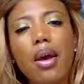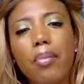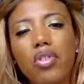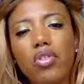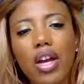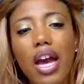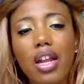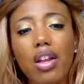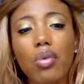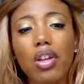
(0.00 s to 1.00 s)
But your
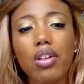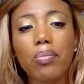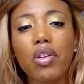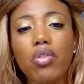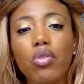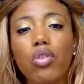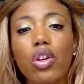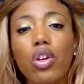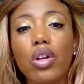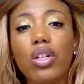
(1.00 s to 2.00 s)
guidance was to be true to
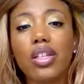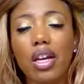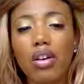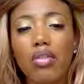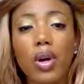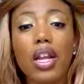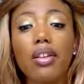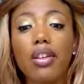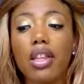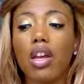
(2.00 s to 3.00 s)
yourself. What is
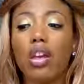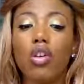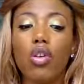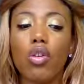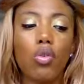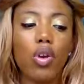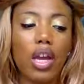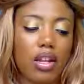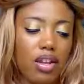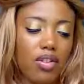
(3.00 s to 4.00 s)
it that you
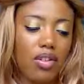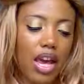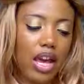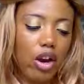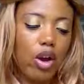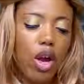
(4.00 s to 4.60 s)
desire?